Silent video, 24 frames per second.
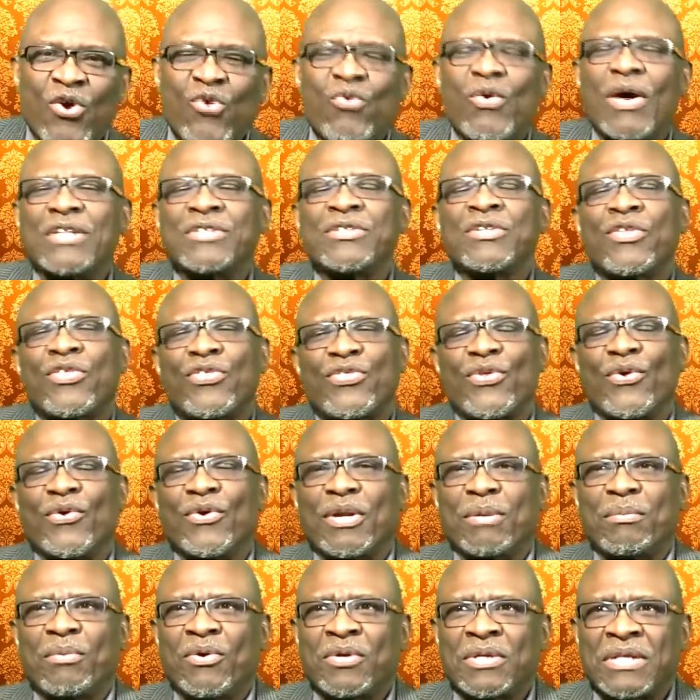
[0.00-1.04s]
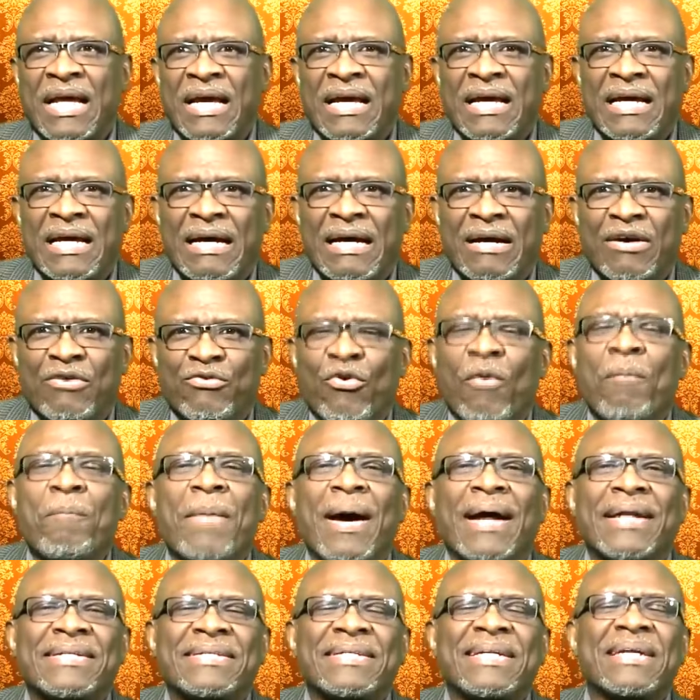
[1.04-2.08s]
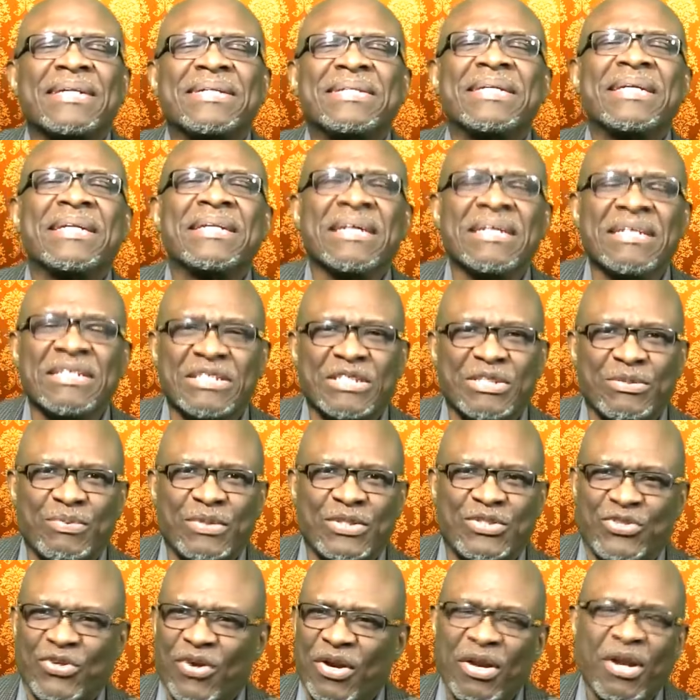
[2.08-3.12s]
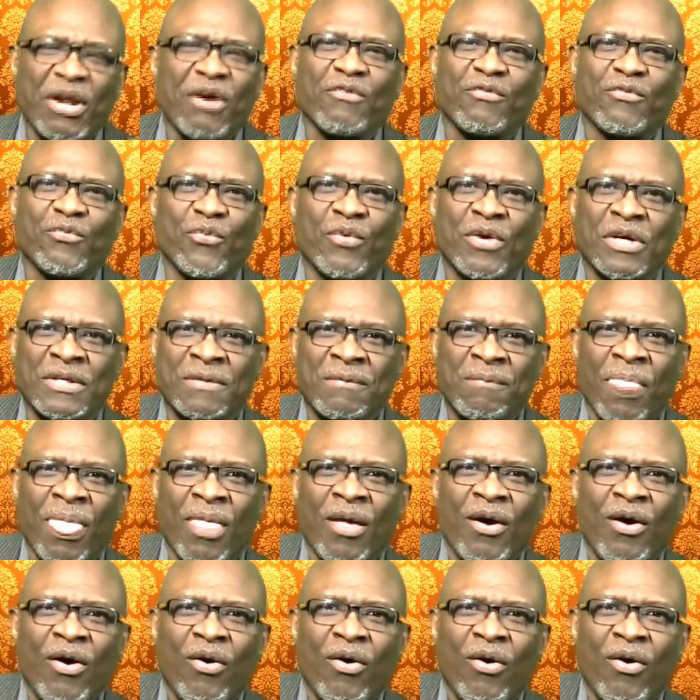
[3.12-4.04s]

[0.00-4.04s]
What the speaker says: Who hasn't thought about romantic dinners with your loved one,